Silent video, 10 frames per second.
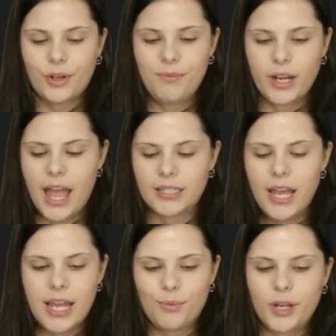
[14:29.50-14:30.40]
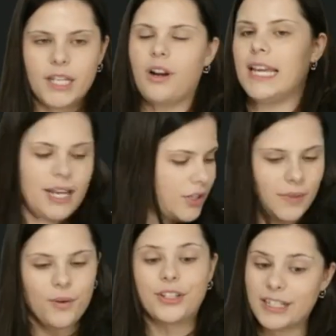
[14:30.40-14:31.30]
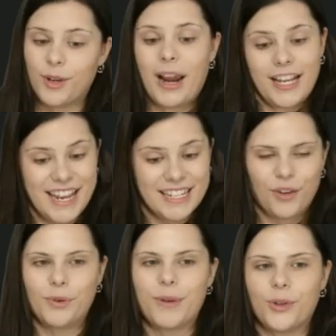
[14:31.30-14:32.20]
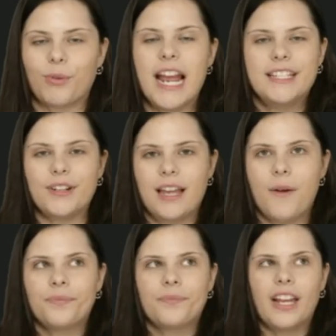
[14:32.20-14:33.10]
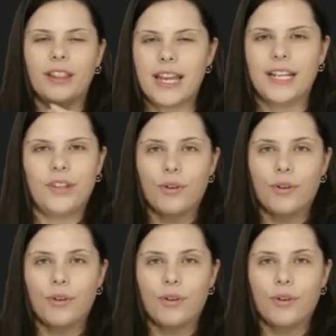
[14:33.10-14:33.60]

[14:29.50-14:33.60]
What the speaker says: It's a fun and engaging way.